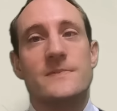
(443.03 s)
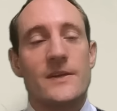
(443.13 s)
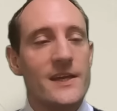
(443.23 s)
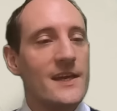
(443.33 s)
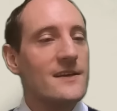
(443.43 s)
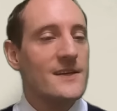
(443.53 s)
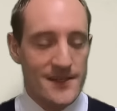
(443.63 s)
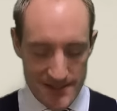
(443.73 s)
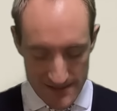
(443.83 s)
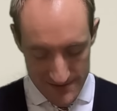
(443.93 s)
Okay,
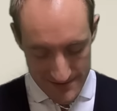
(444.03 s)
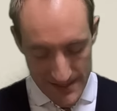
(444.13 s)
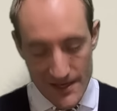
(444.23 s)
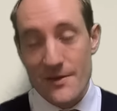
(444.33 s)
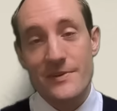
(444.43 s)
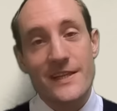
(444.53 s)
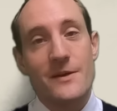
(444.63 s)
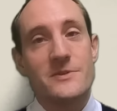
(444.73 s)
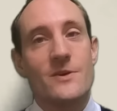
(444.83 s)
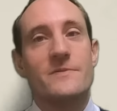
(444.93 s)
as I say, hopefully
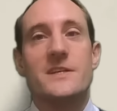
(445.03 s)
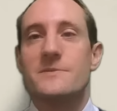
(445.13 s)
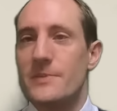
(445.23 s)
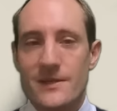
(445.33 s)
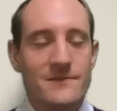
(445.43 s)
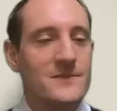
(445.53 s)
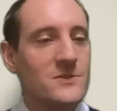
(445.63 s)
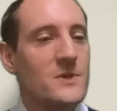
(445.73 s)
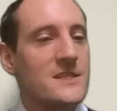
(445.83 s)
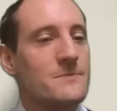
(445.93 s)
that was obvious, but
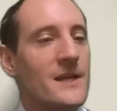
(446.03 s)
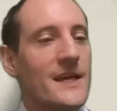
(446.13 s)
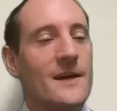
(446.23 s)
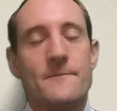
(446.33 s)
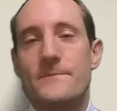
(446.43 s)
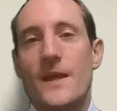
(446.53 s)
it's worth spelling out.